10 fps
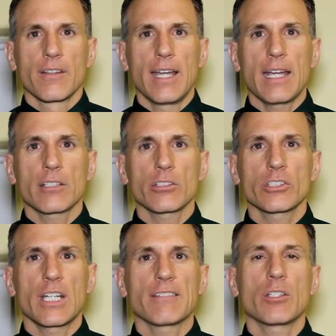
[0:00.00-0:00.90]
The
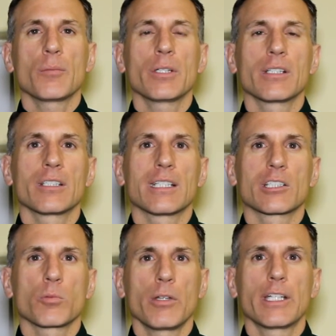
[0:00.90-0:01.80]
exercise that I'm going
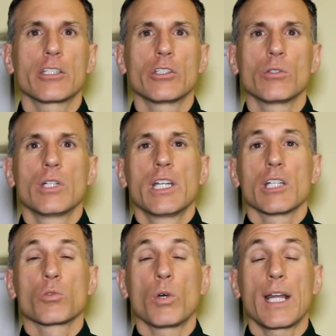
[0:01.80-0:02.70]
to explain to you
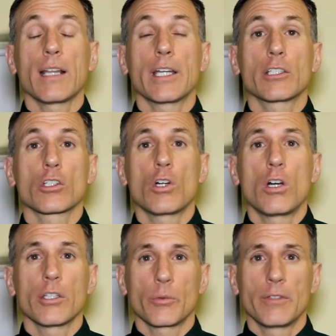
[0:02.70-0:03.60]
is what I like to
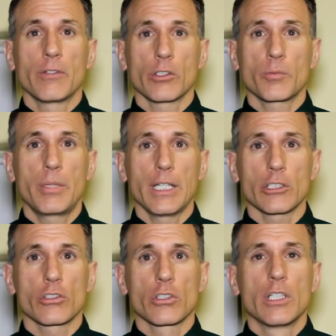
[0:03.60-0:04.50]
call a reverse
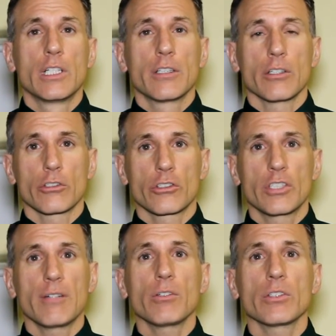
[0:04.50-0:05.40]
pitch. There are
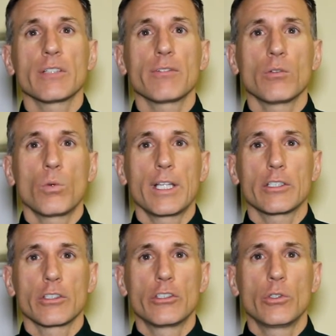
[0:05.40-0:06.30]
several different
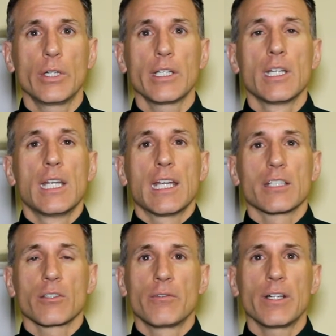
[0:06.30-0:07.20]
ways to do it.
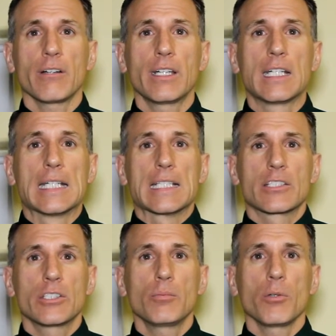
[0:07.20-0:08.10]
It's a very
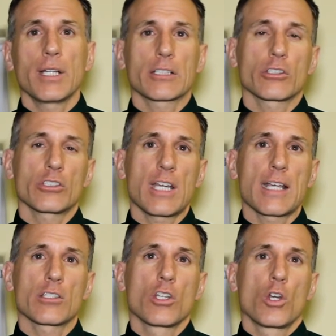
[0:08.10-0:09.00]
simple
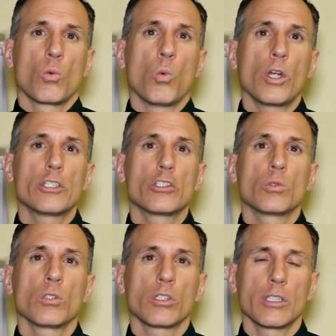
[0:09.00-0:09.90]
exercise
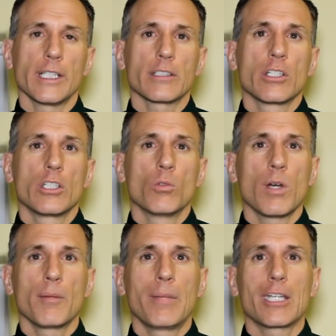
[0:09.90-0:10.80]
once you learn it.
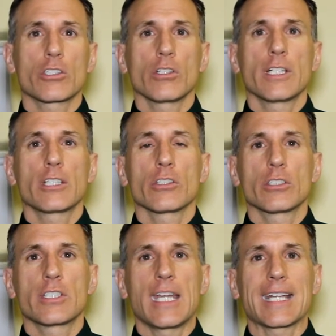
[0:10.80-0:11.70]
You want to make sure that
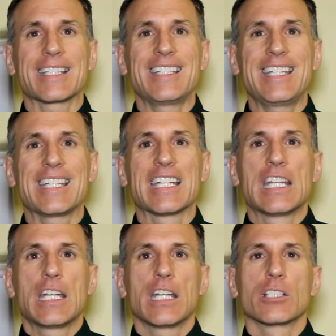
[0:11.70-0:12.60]
your technique
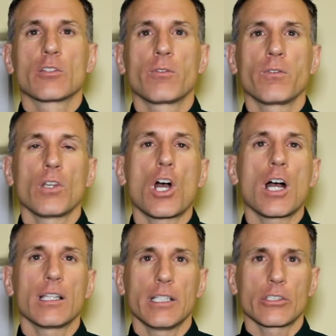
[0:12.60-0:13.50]
is
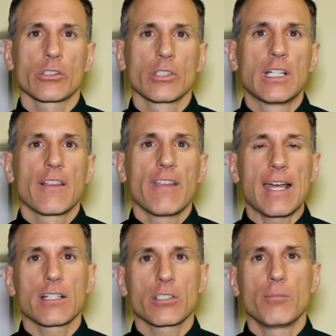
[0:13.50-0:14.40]
flawless.
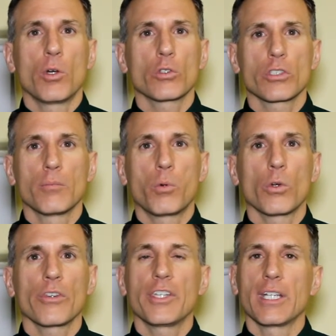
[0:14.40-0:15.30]
That is the most
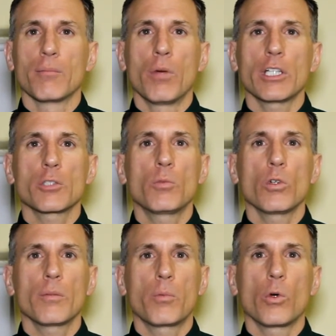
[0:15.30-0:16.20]
important thing, much
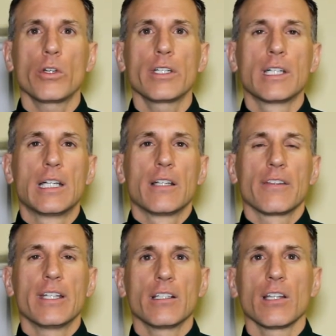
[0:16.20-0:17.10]
more important
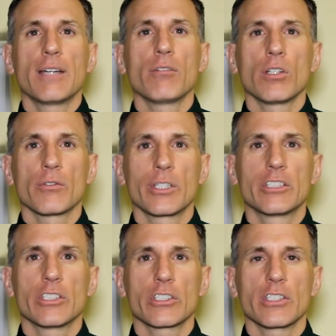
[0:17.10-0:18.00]
than the level of
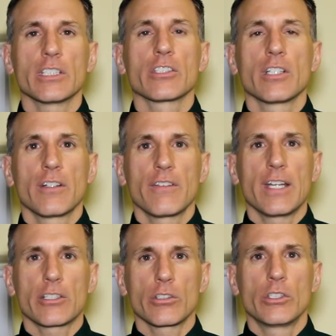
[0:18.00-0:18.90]
resistance
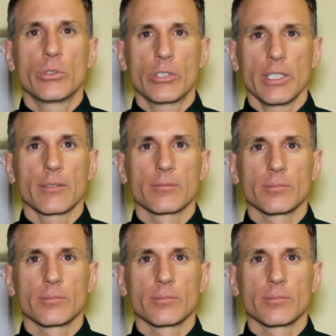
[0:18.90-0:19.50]
that you're using.